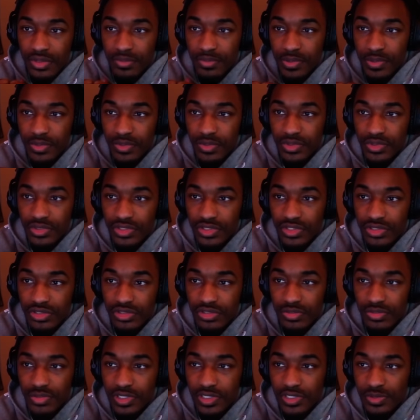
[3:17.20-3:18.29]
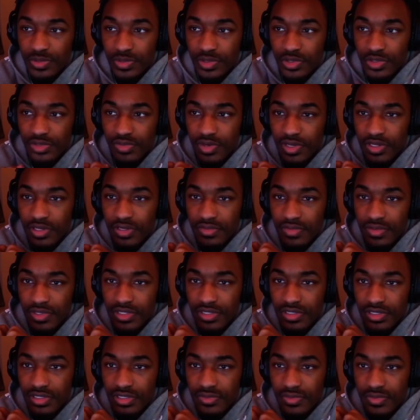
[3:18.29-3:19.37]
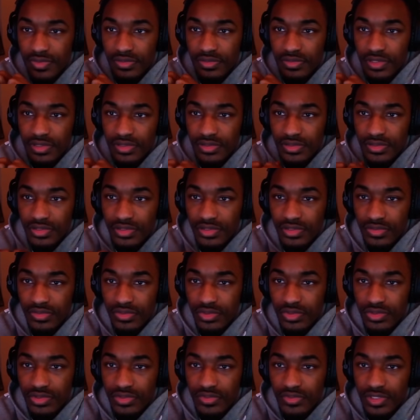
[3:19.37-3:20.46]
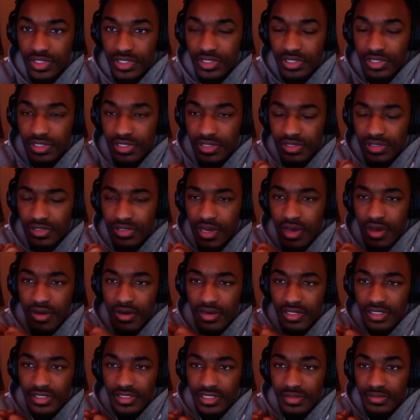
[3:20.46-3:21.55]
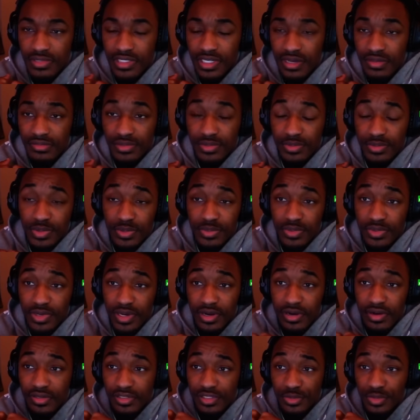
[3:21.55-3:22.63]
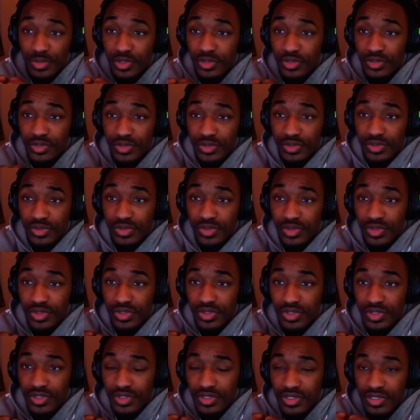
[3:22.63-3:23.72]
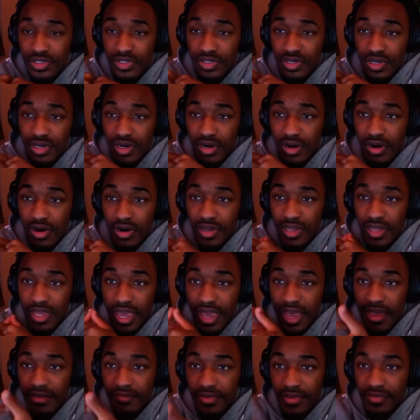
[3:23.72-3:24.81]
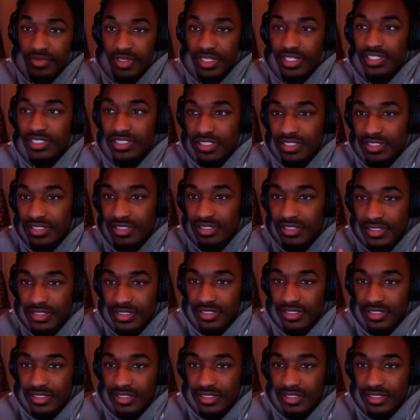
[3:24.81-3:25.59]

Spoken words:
People use the excuse of being spiritual rather than religious to free themselves of strict rules in religion. No, because sometimes people that are spiritual have a religion.